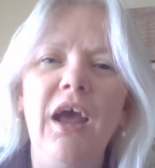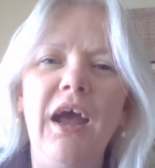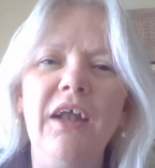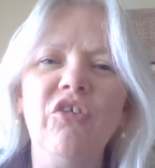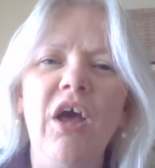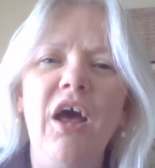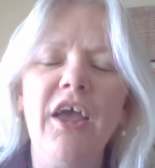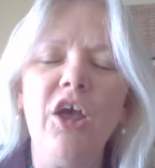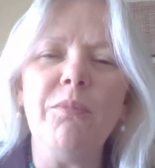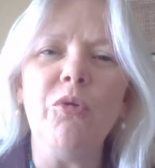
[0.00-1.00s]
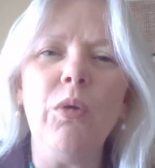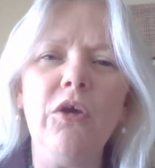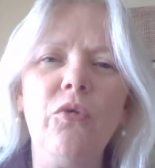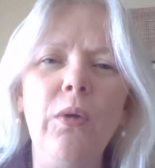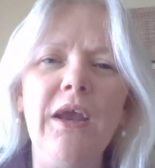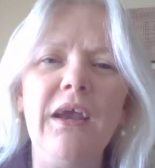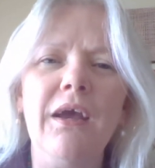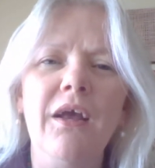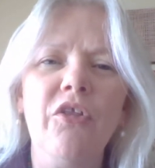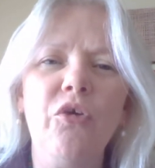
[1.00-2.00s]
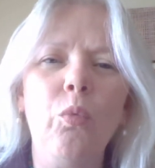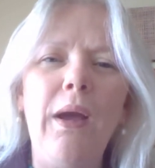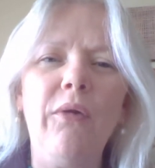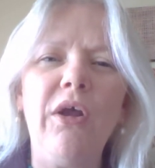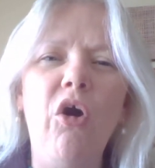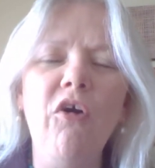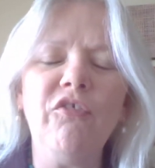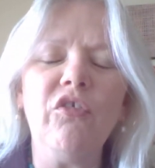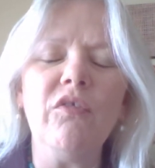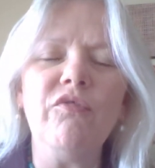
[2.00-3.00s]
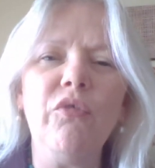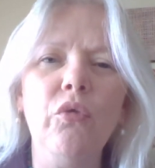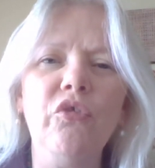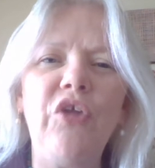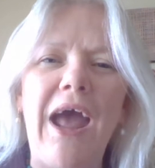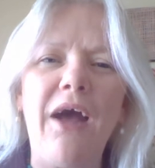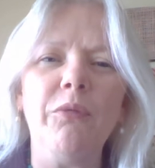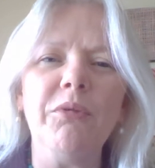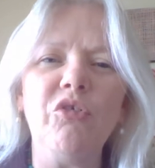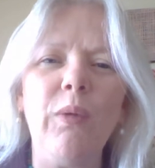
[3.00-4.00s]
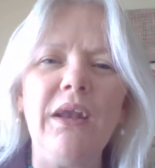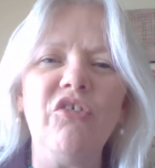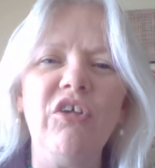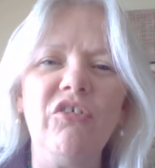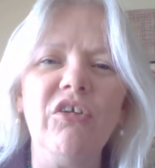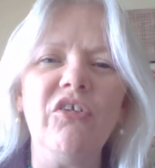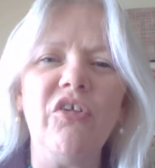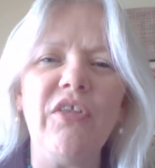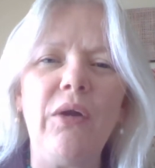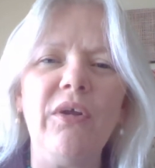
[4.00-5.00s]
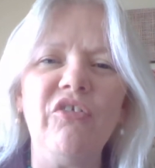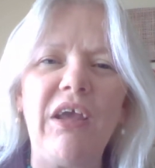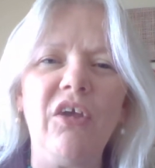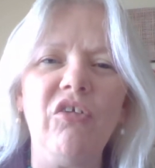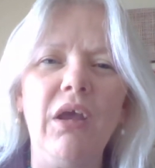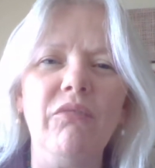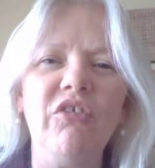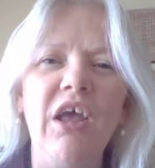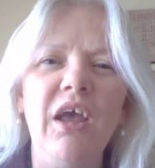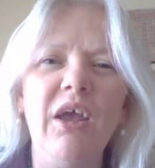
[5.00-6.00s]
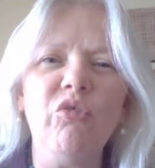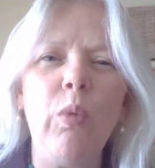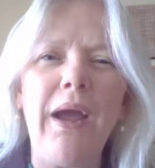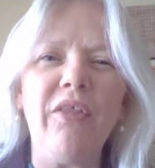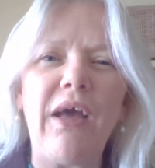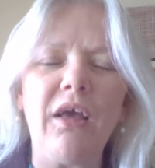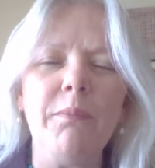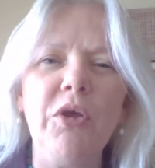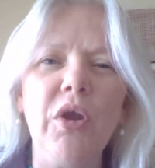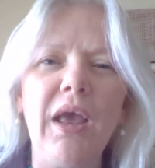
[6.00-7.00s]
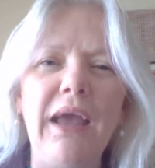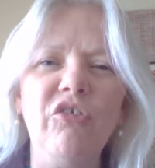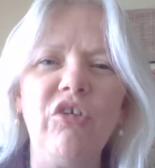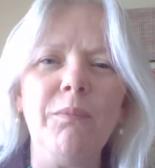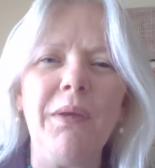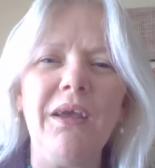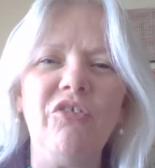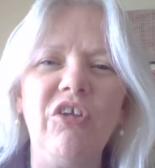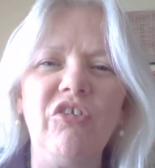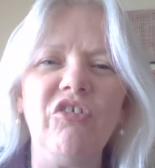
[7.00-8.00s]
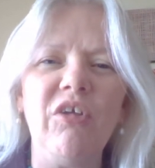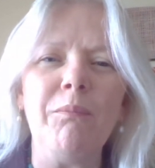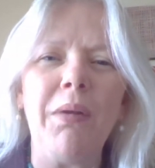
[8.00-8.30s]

and I hope you will agree that where it often falls down between assistants and their executives is where that communication piece isn't in